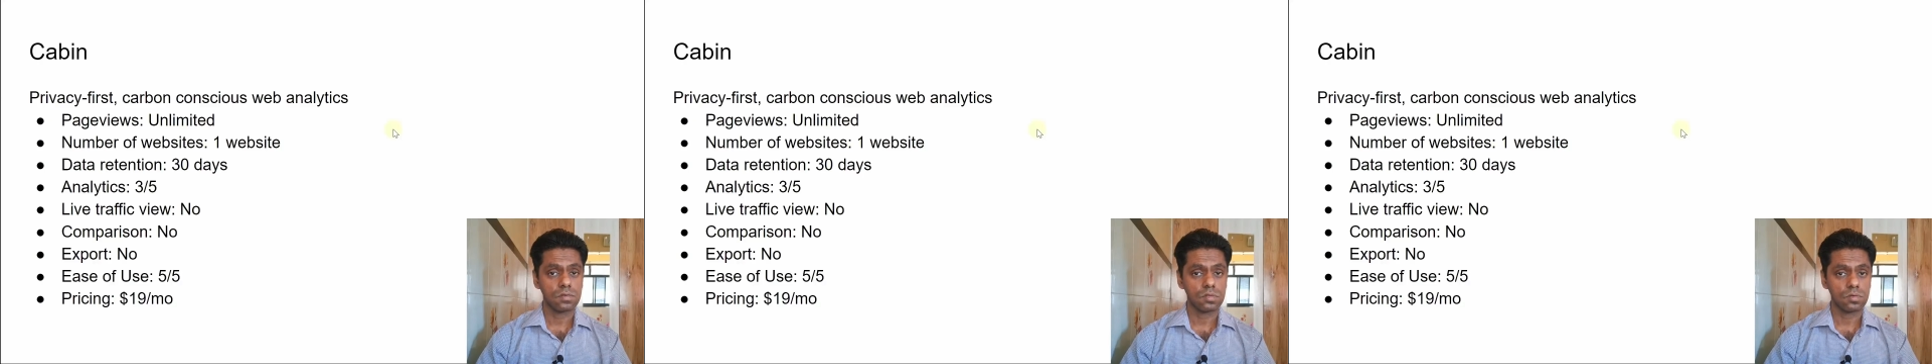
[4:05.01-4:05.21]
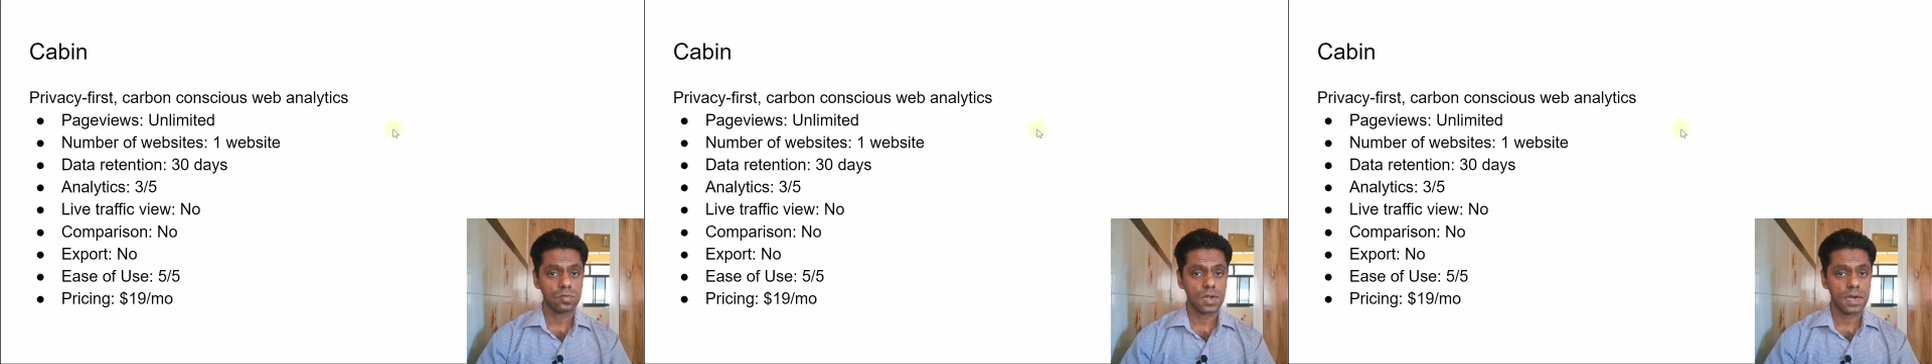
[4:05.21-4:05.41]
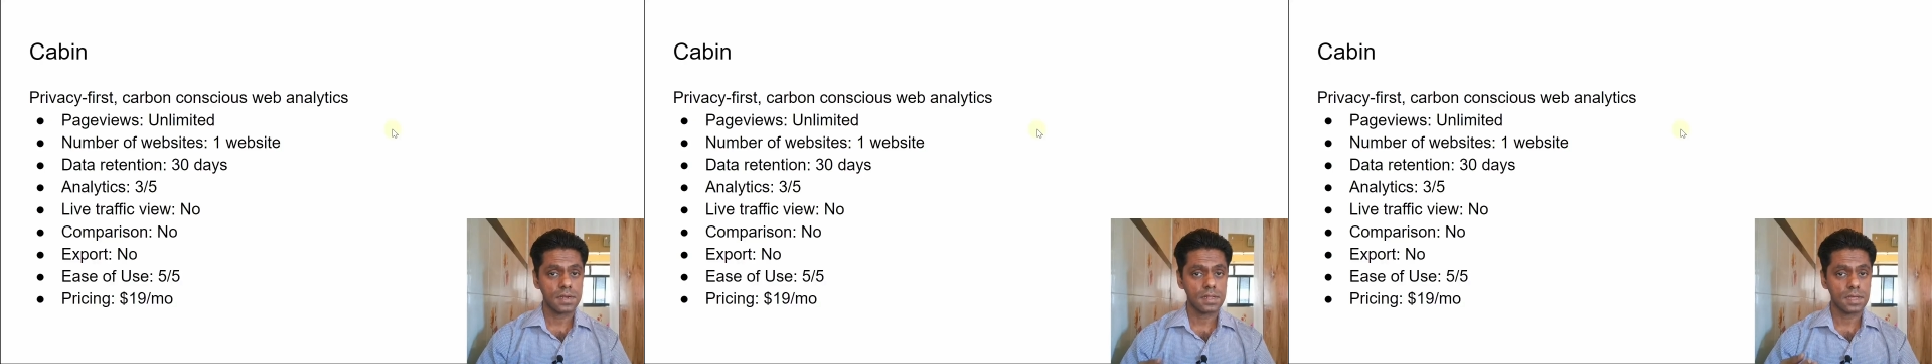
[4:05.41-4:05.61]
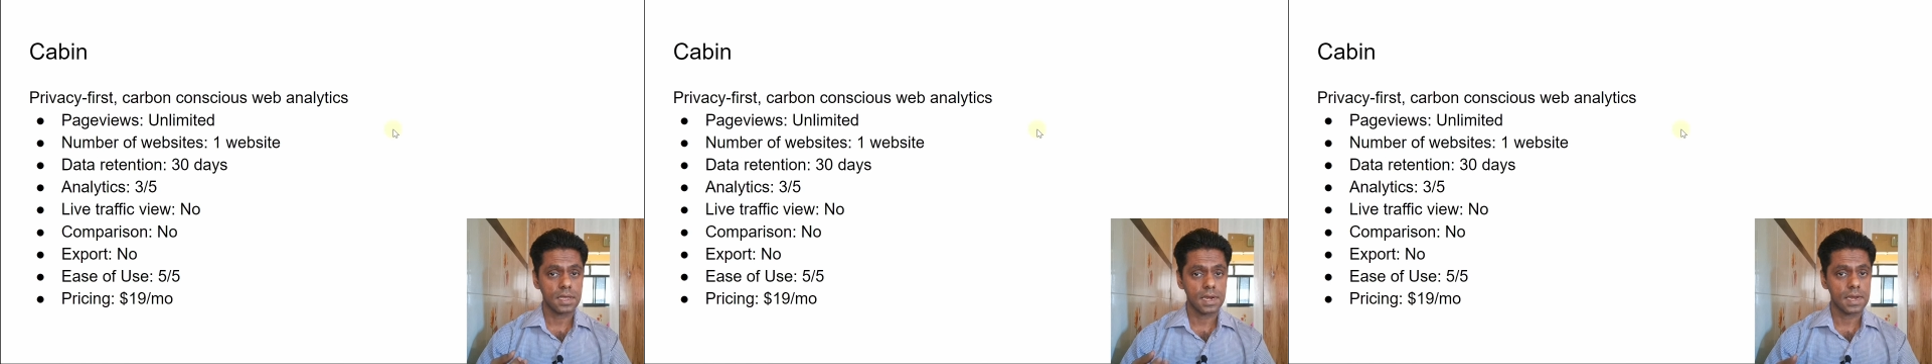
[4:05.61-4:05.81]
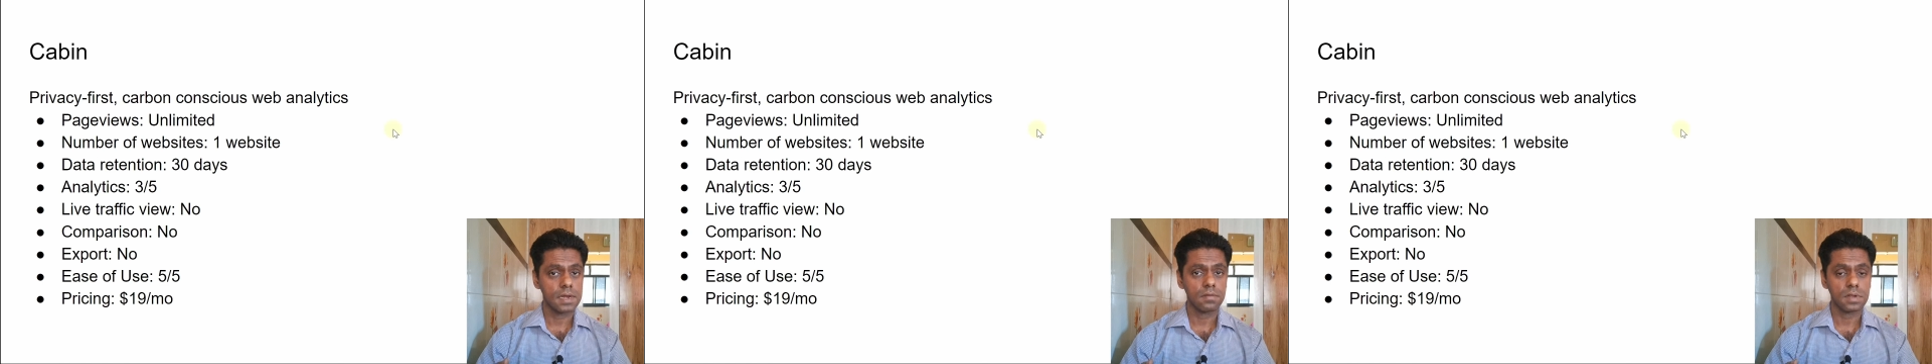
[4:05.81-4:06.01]
so that's
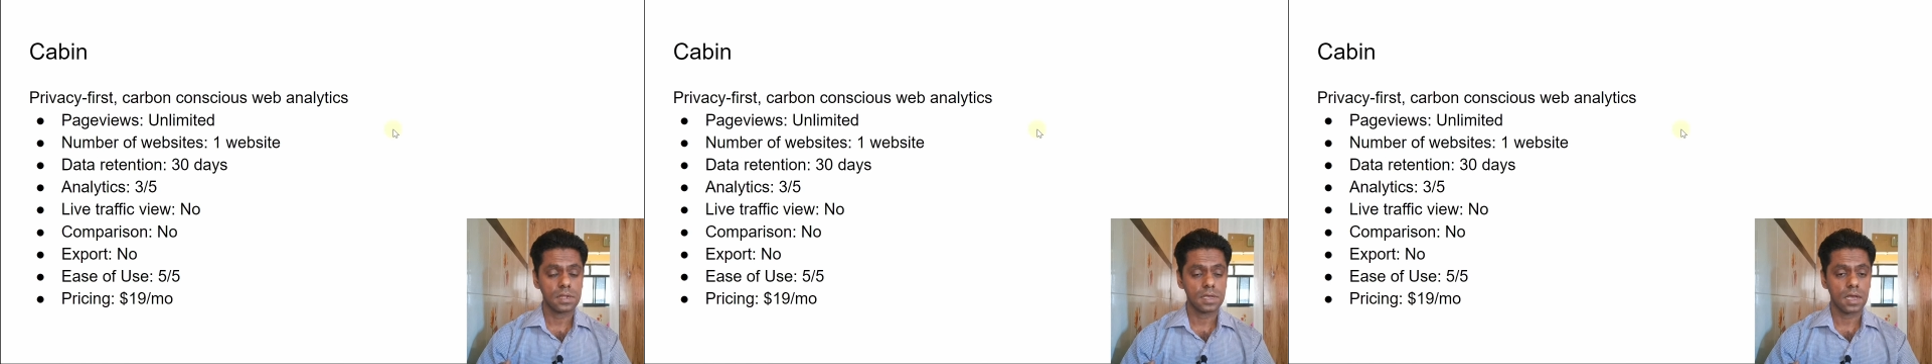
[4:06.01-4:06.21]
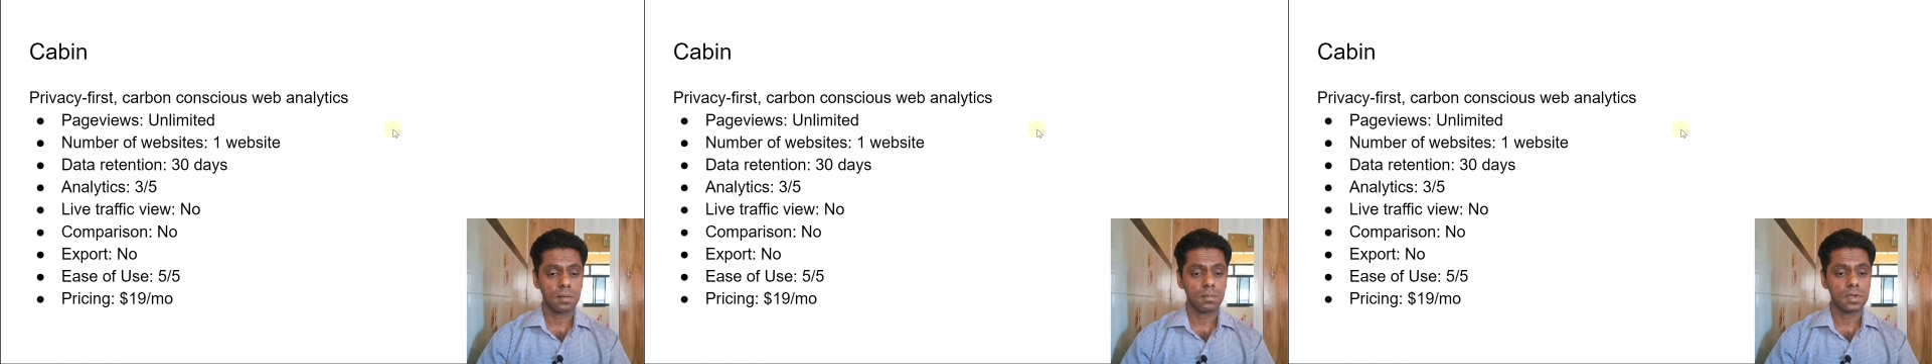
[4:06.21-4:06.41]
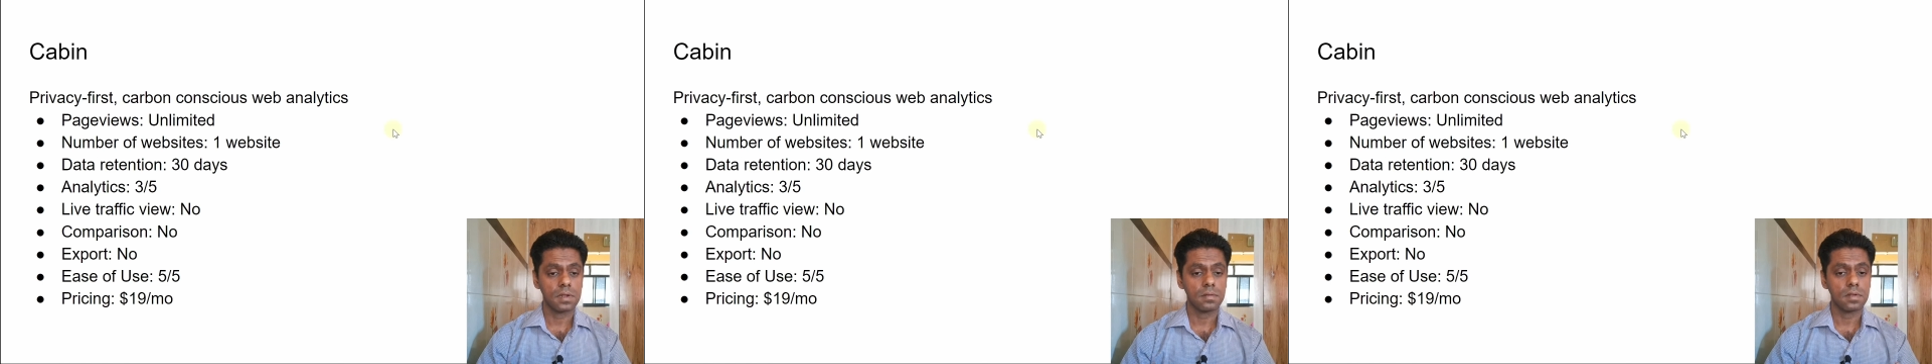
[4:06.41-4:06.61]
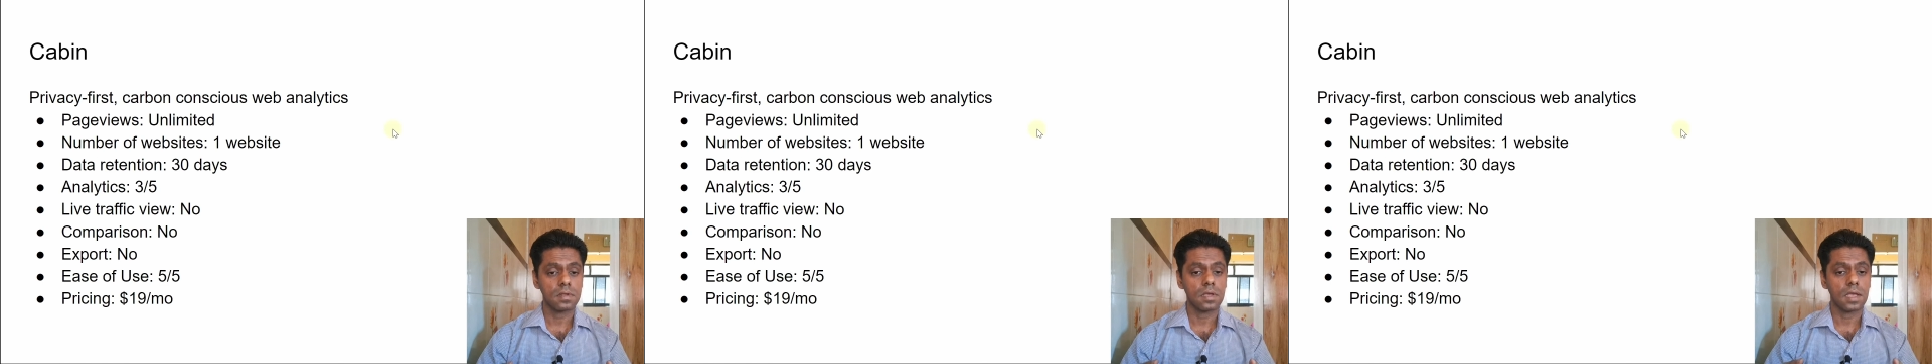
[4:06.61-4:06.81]
great with Carbon,